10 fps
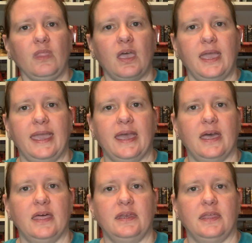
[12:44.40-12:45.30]

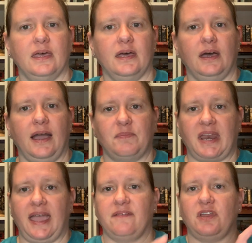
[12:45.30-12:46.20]
And, but I
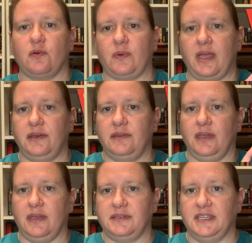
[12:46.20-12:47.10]
have not
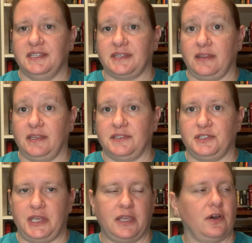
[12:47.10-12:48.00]
read T.S. Eliot's
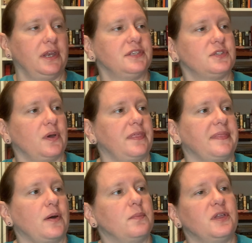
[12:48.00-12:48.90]
take on it, so I thought
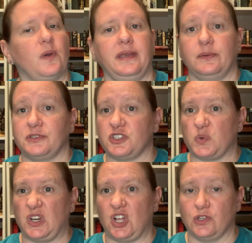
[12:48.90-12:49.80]
that would be great, and it was
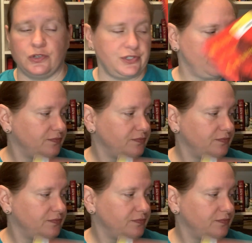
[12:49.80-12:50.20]
$3.